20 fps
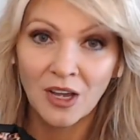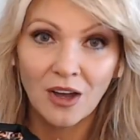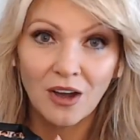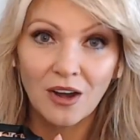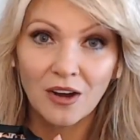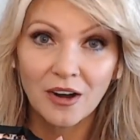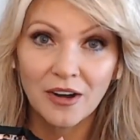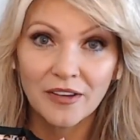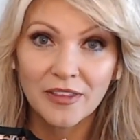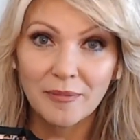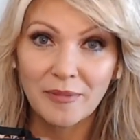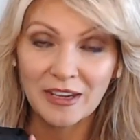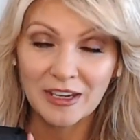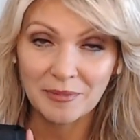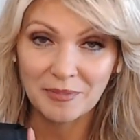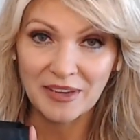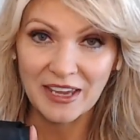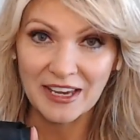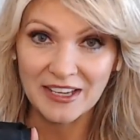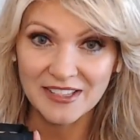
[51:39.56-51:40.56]
are the
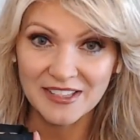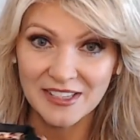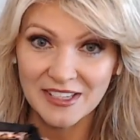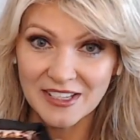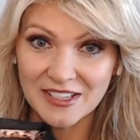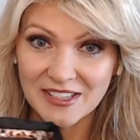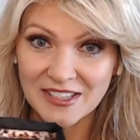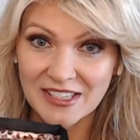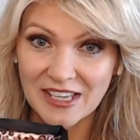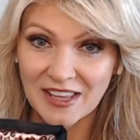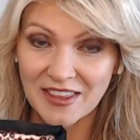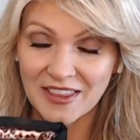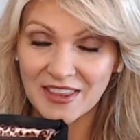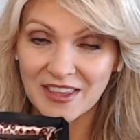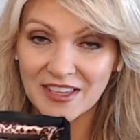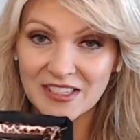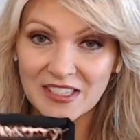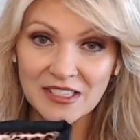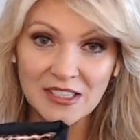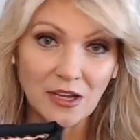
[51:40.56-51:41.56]
makeup cases. And
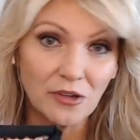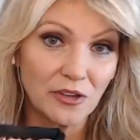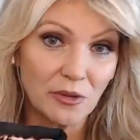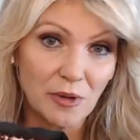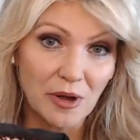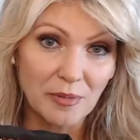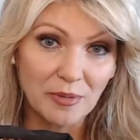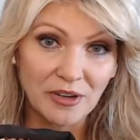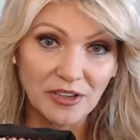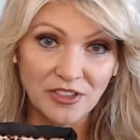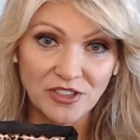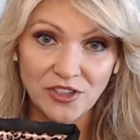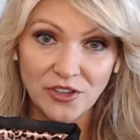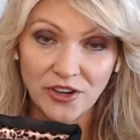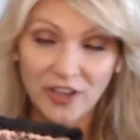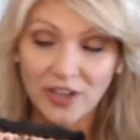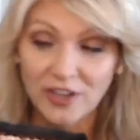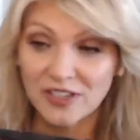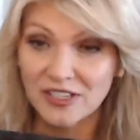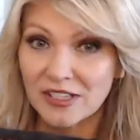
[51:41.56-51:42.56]
this is the only one I put into your
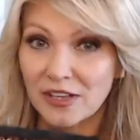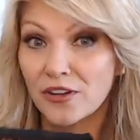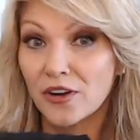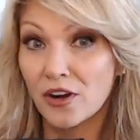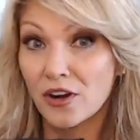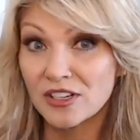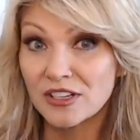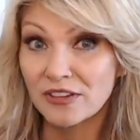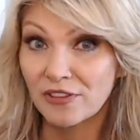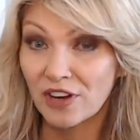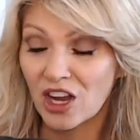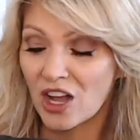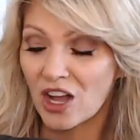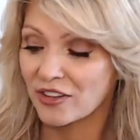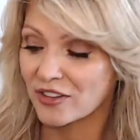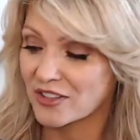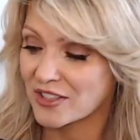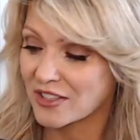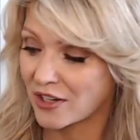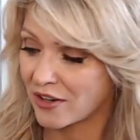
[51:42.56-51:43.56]
carousel. There are different
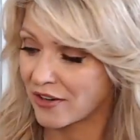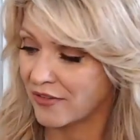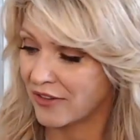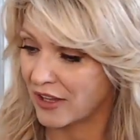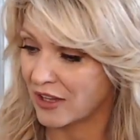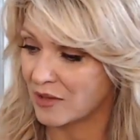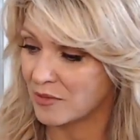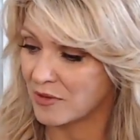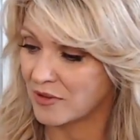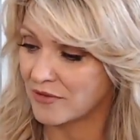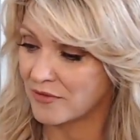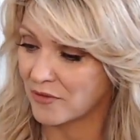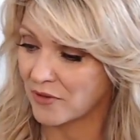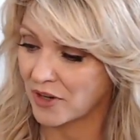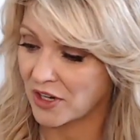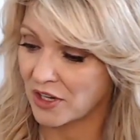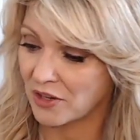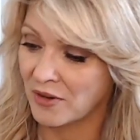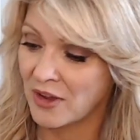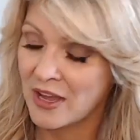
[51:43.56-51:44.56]
colors that are available
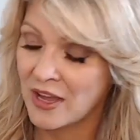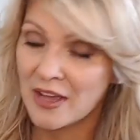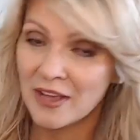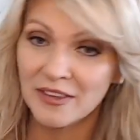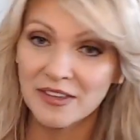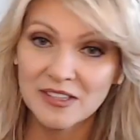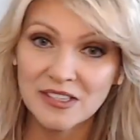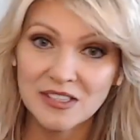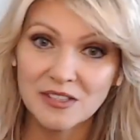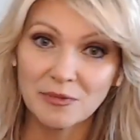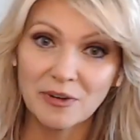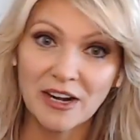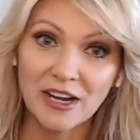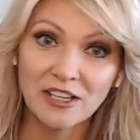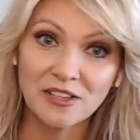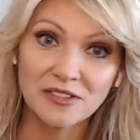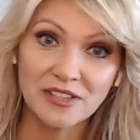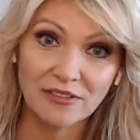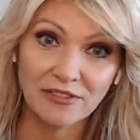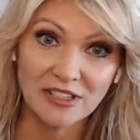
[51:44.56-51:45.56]
for you. This is the one I
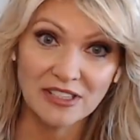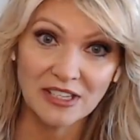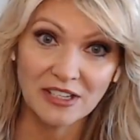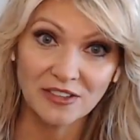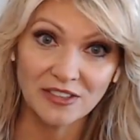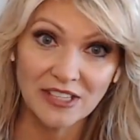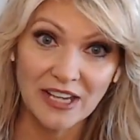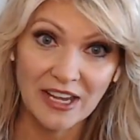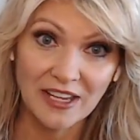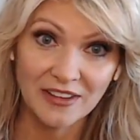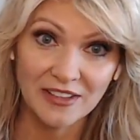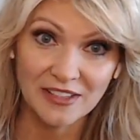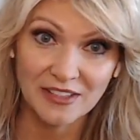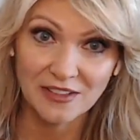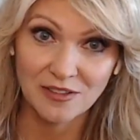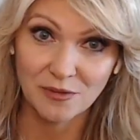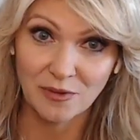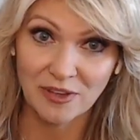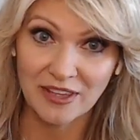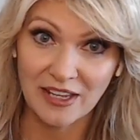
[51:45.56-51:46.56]
use every single day. This
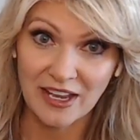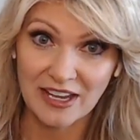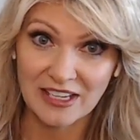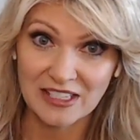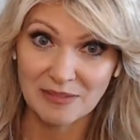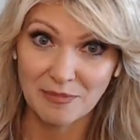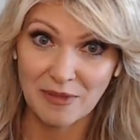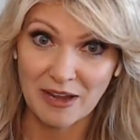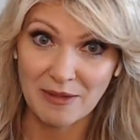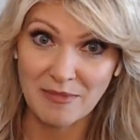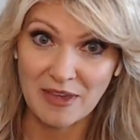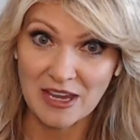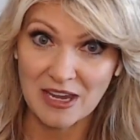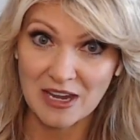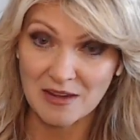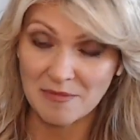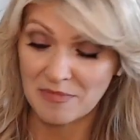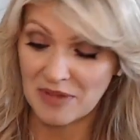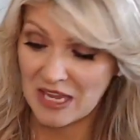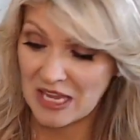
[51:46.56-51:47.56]
is the one that has my
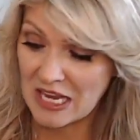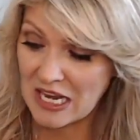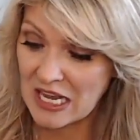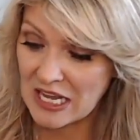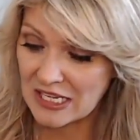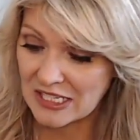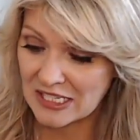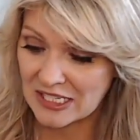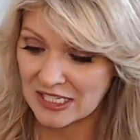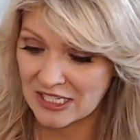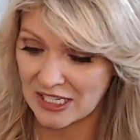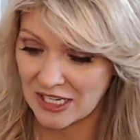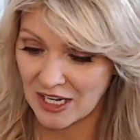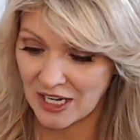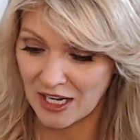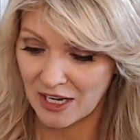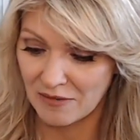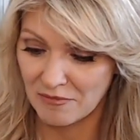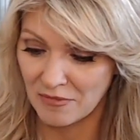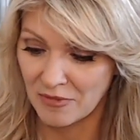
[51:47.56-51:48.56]
makeup in it.
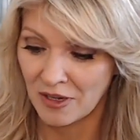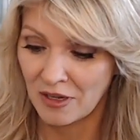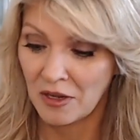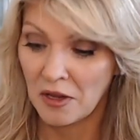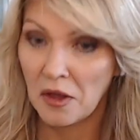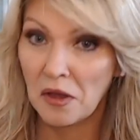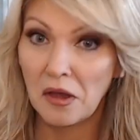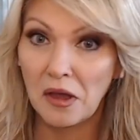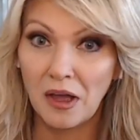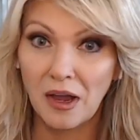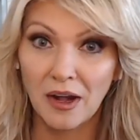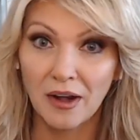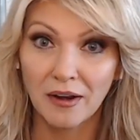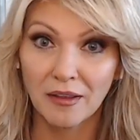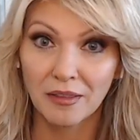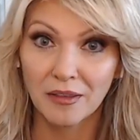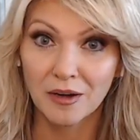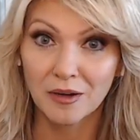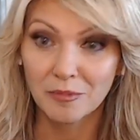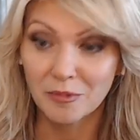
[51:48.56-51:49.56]
I don't know,
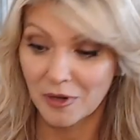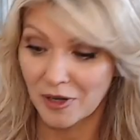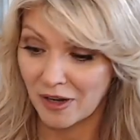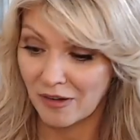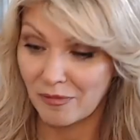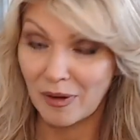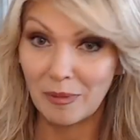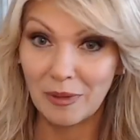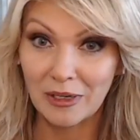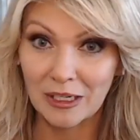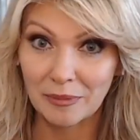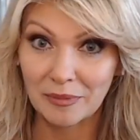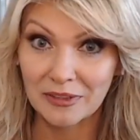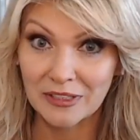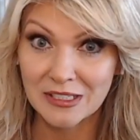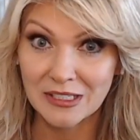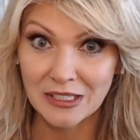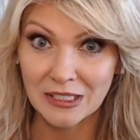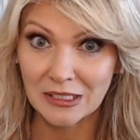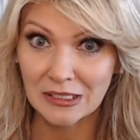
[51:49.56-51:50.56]
a little bit of my makeup in
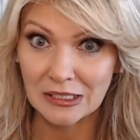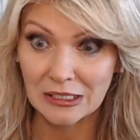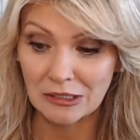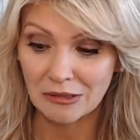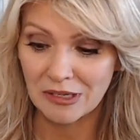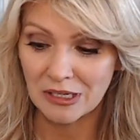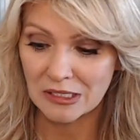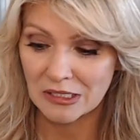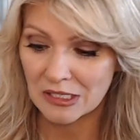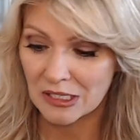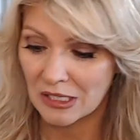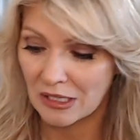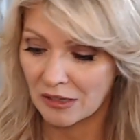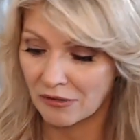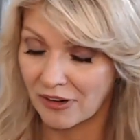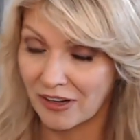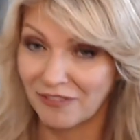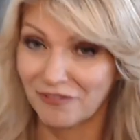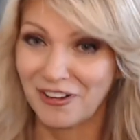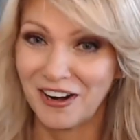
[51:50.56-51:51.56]
the sink that you can't see
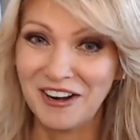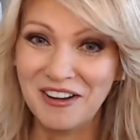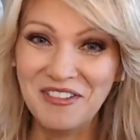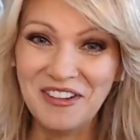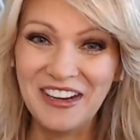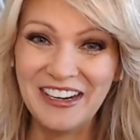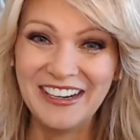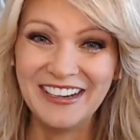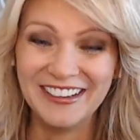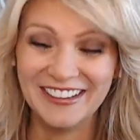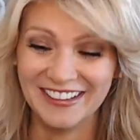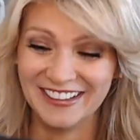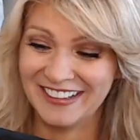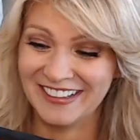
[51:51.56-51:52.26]
right in front of me.